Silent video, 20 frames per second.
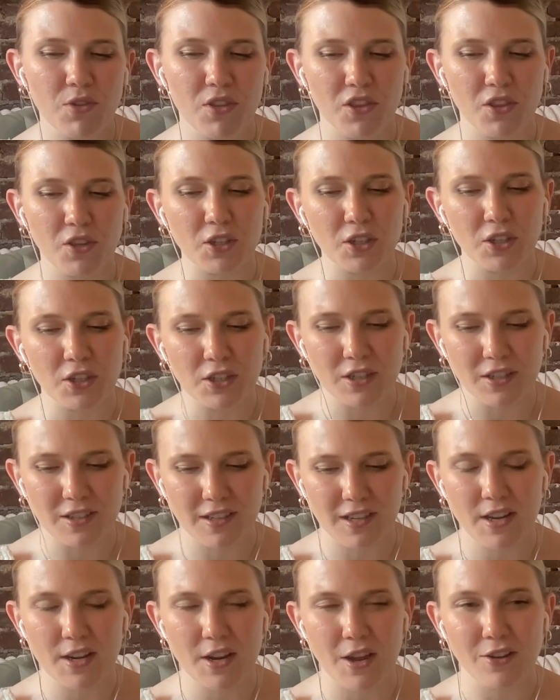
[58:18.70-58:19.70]
3rd
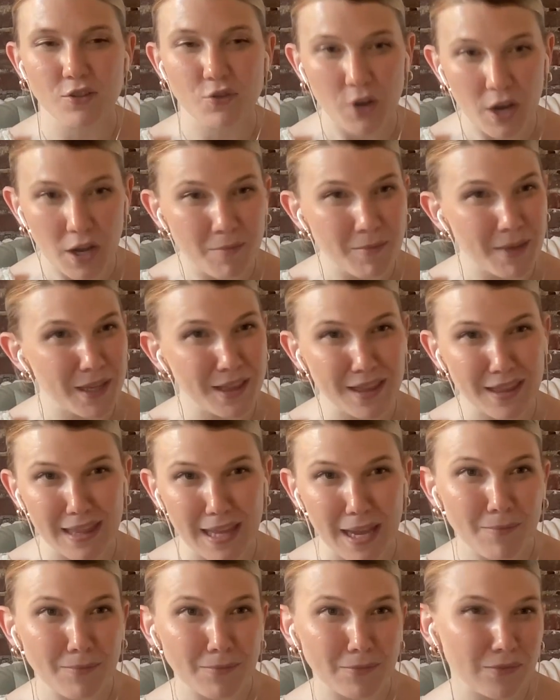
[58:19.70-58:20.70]
conundrum and
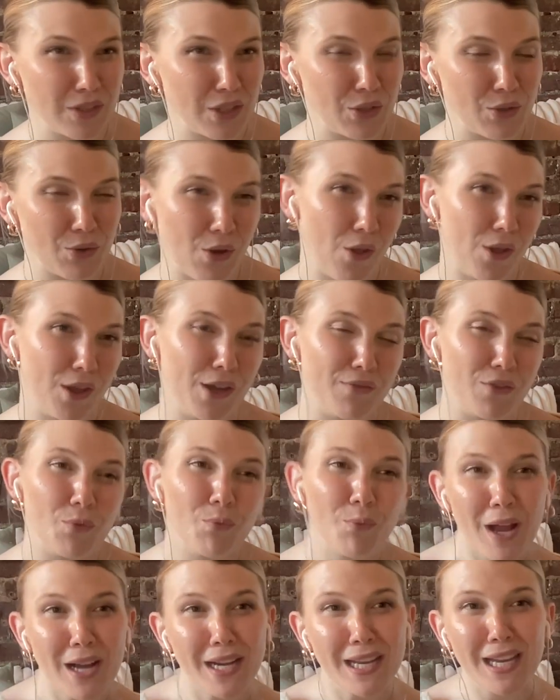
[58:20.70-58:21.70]
them, you know, calling off the
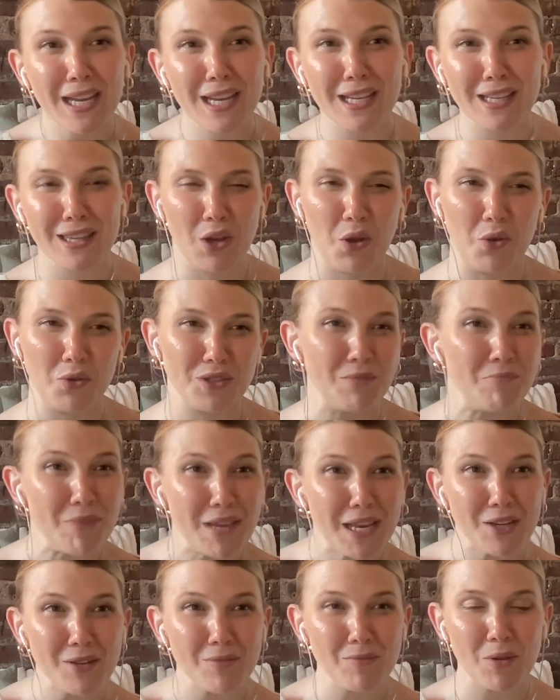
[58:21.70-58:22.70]
wedding and the
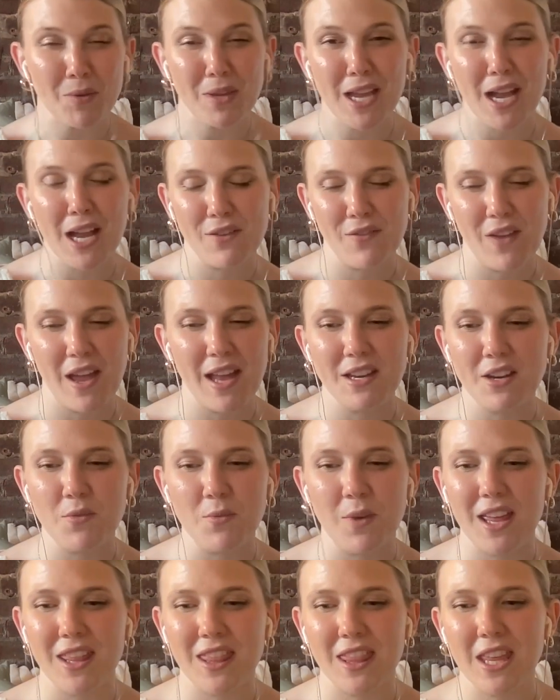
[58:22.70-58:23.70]
ultimatum that we kind of ended
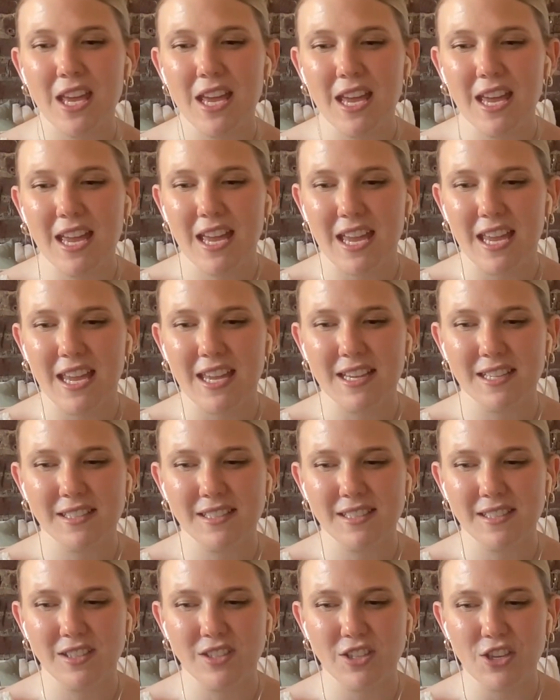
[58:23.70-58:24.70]
with
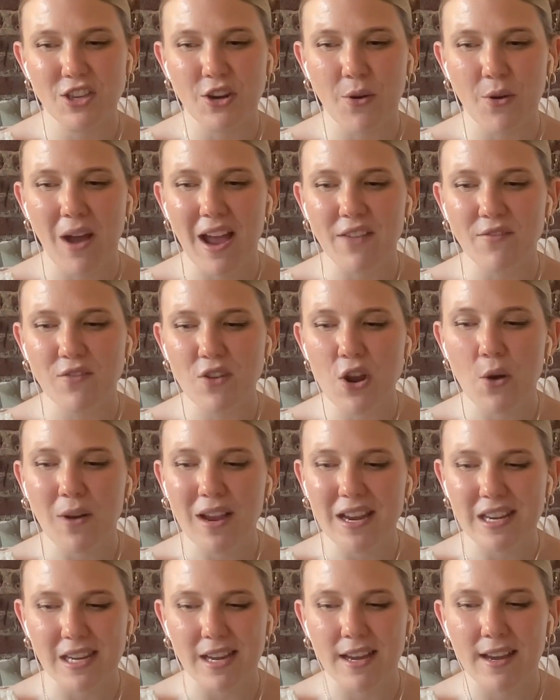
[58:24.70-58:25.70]
is, you know, I have no
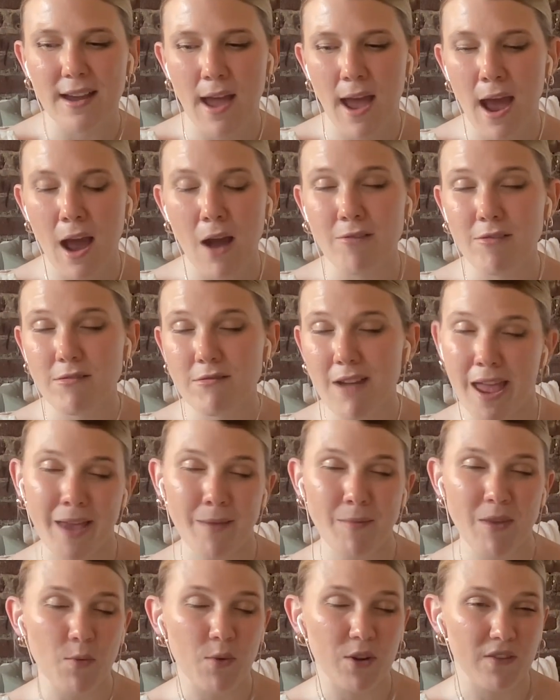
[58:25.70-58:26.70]
idea how
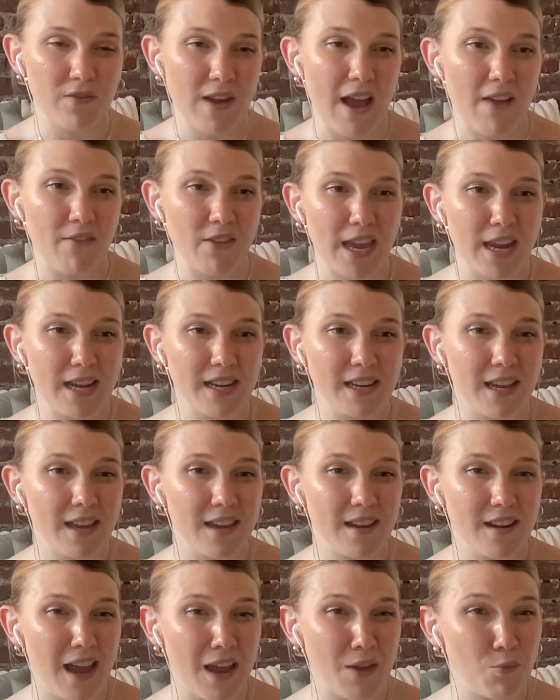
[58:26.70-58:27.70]
Amy would have navigated
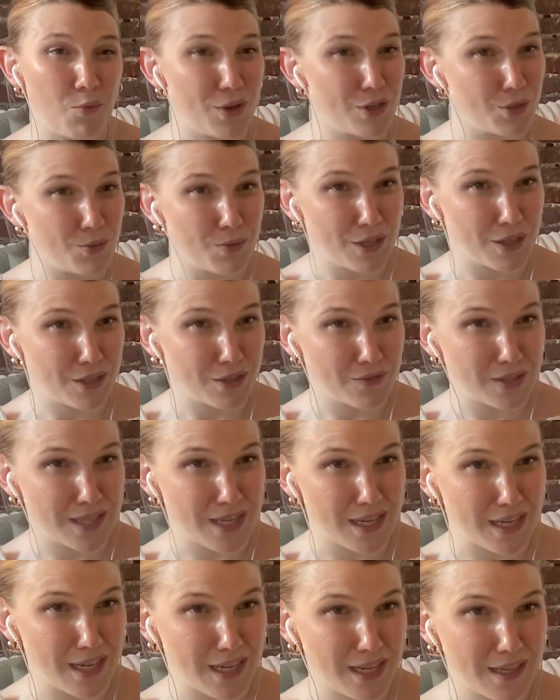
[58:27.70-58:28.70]
it. I wish we could have
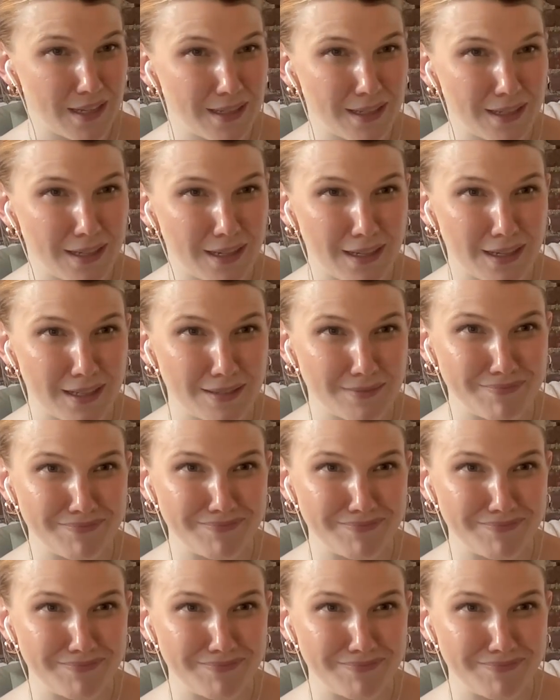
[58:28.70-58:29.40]
seen it. I